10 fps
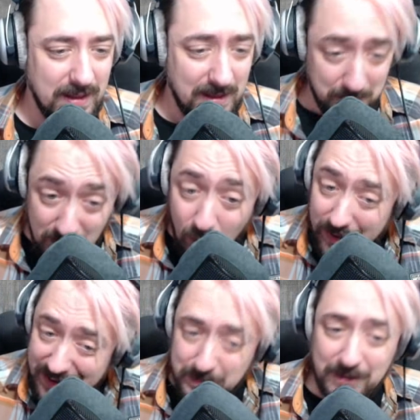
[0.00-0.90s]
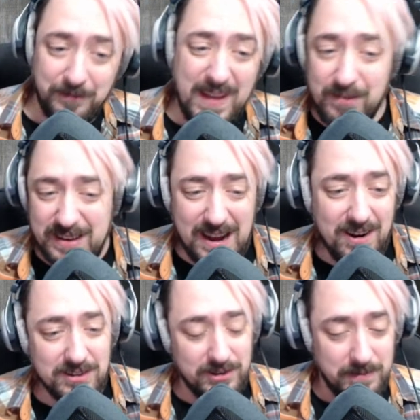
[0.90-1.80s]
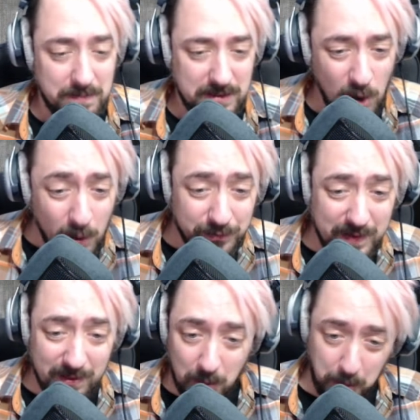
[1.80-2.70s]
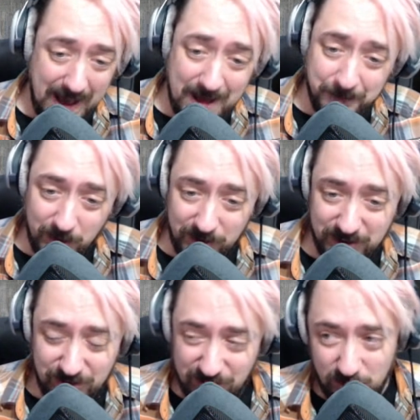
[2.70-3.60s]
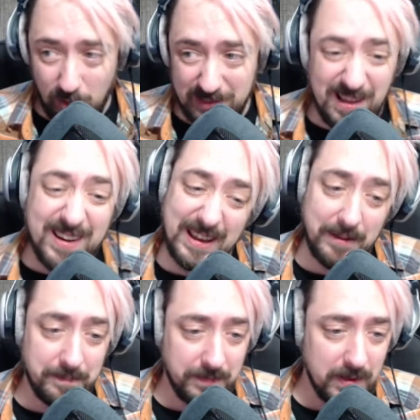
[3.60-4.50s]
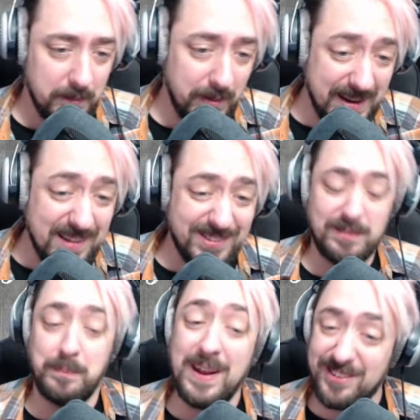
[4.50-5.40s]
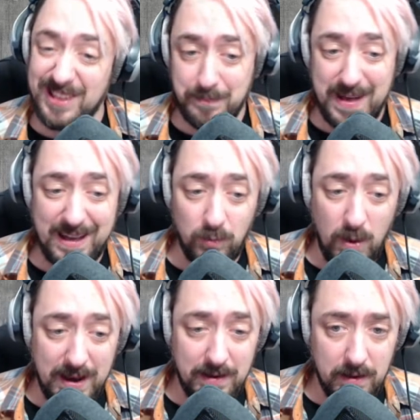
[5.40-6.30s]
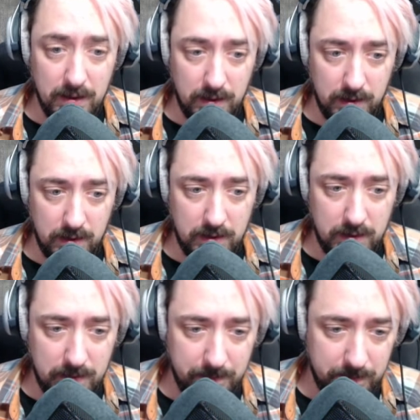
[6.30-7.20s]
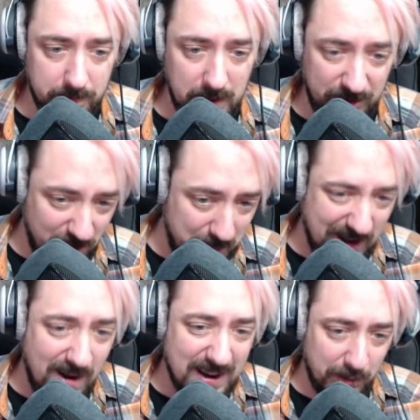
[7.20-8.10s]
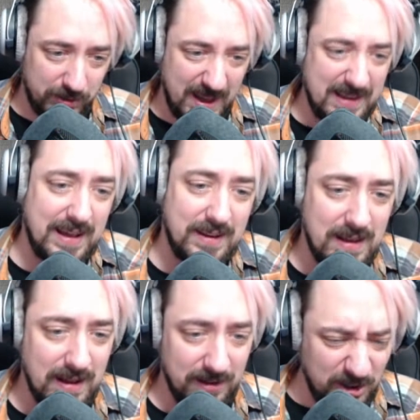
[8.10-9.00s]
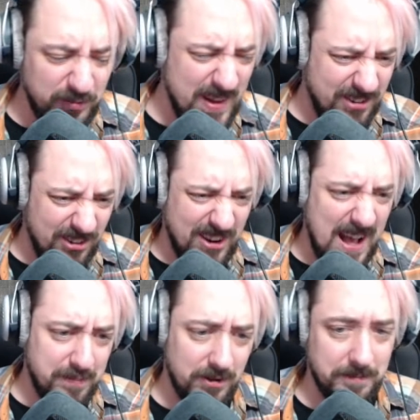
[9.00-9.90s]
Minori is my favorite character. You always feel a little bad for her since she's so unlucky. But it gets especially bad when, I shouldn't be talking about that yet. Just finish this chapter.